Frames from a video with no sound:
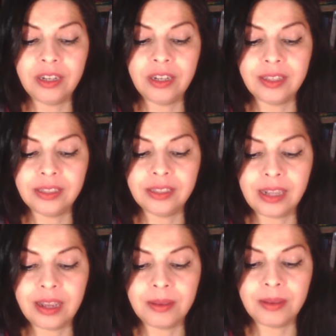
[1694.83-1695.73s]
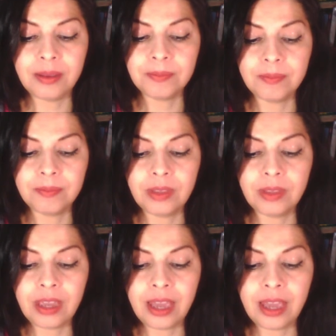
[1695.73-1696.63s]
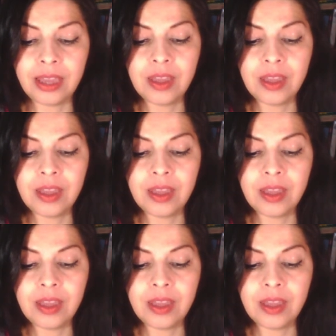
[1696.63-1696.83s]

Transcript: at this time, okay?